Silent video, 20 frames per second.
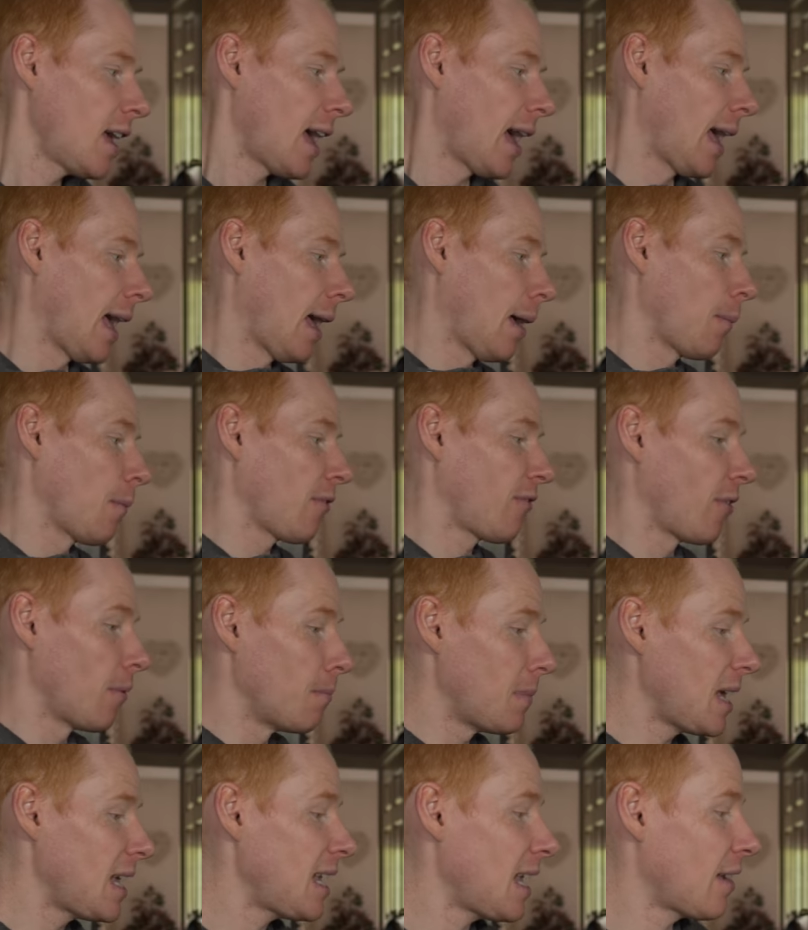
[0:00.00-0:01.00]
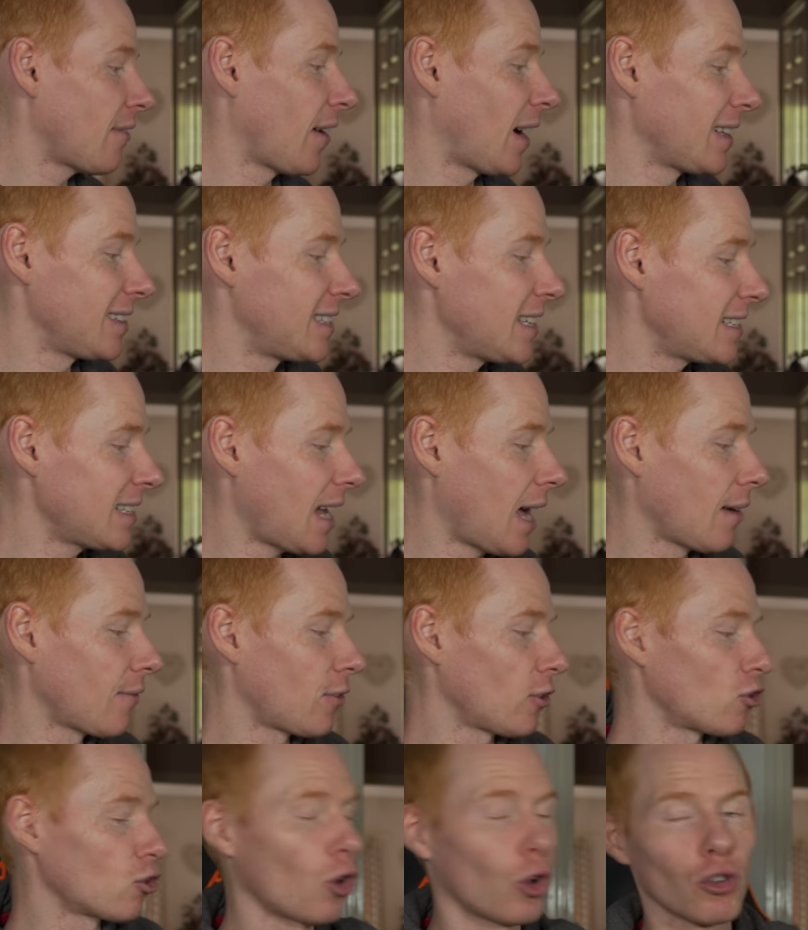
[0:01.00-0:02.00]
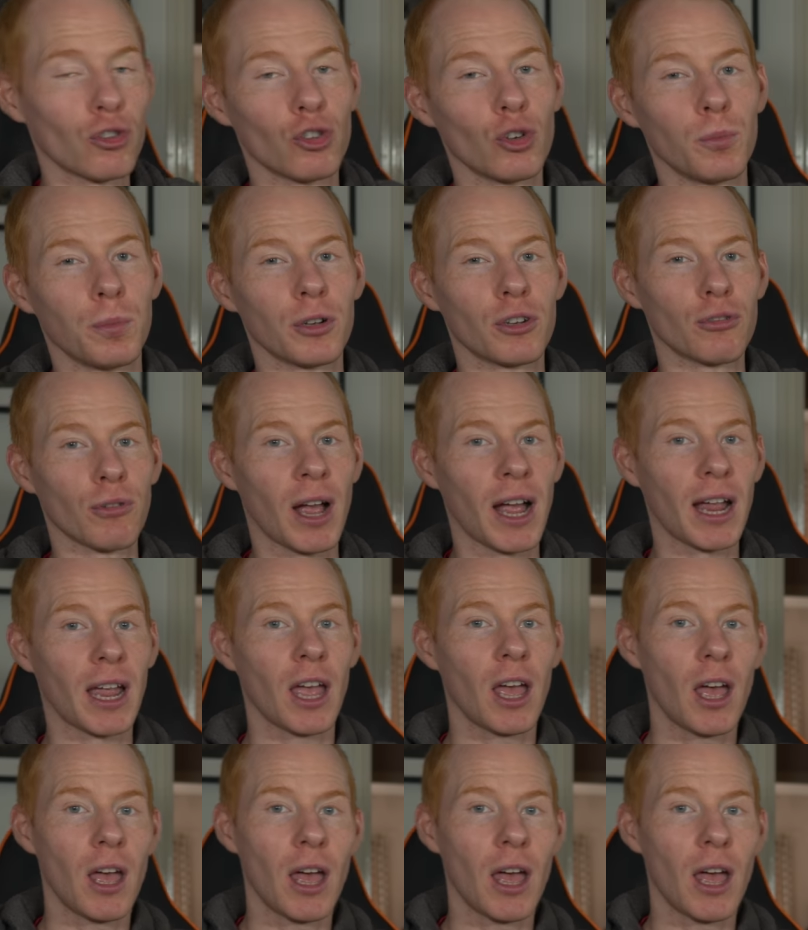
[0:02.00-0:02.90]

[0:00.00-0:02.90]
For me, if I didn't have the Scott Supertrac